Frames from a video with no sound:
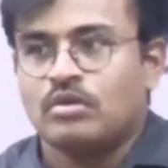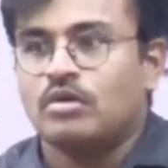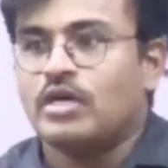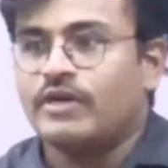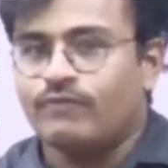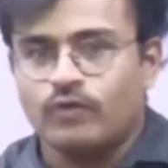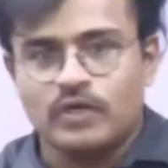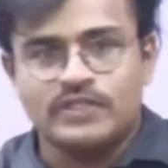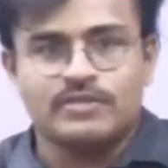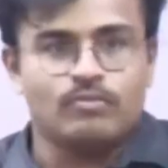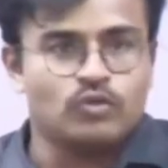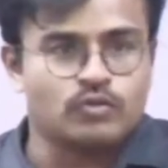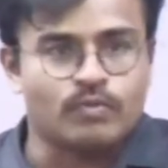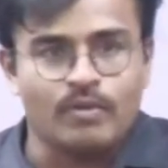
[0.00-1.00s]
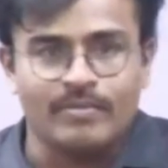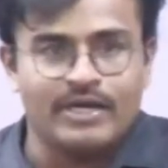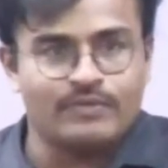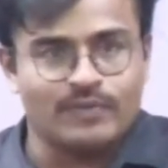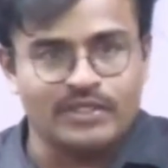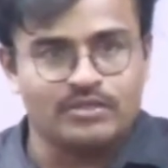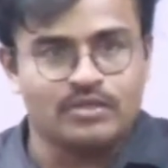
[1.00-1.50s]
Red Fort is the most prominent
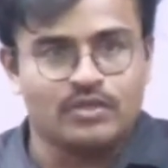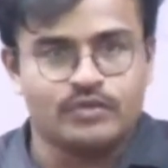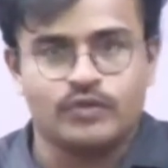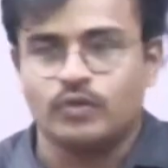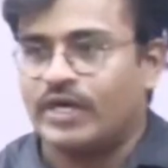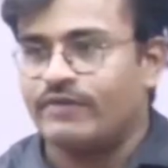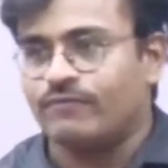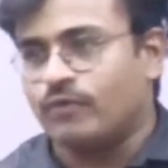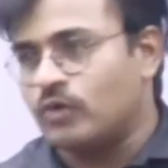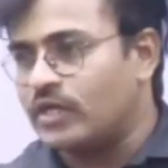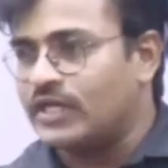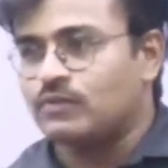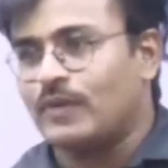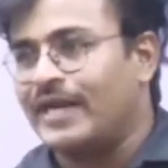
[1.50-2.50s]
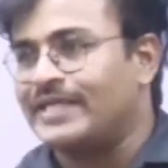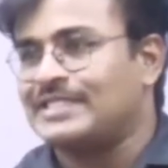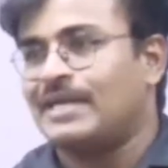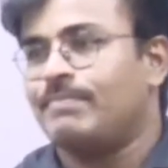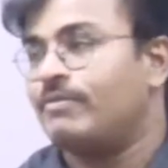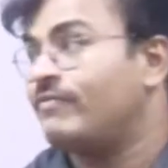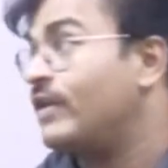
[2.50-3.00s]
one. So Red Fort is one
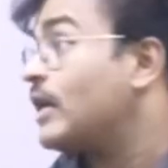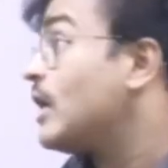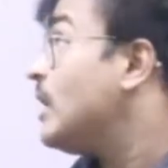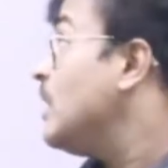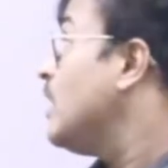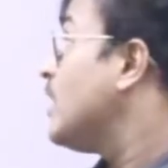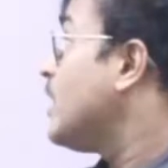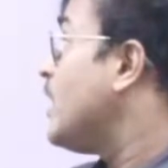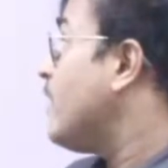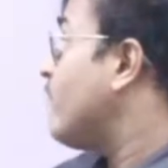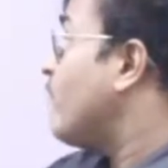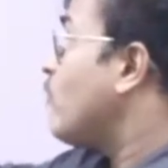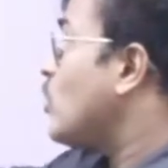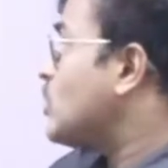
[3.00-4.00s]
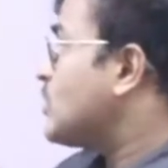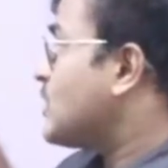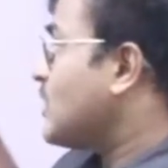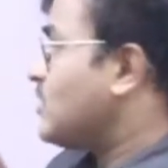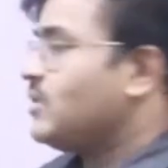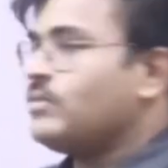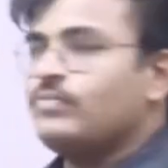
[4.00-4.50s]
example for a fort
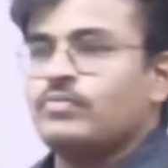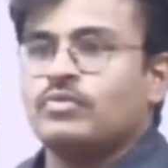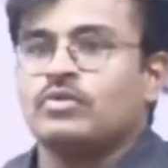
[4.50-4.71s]
structure.